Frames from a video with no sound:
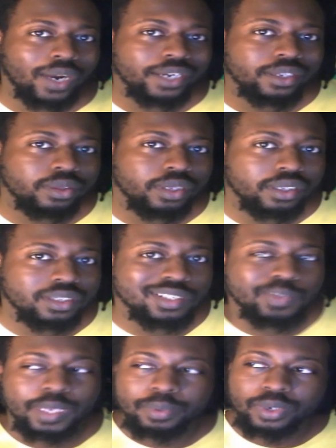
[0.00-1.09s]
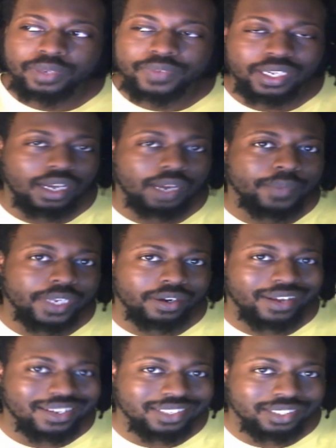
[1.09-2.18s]
Why do you think these people even come
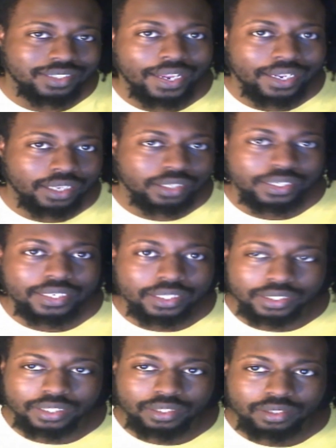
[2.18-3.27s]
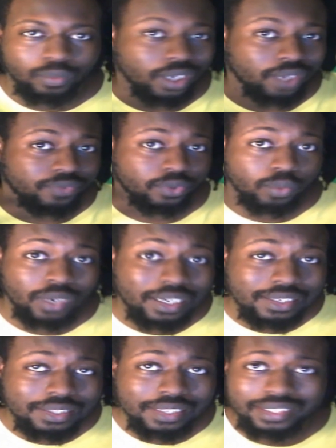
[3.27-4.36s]
here and stay illegally? Well, for
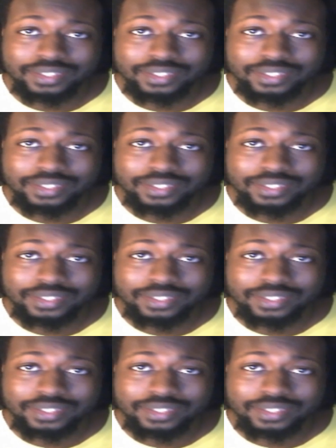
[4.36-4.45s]
one,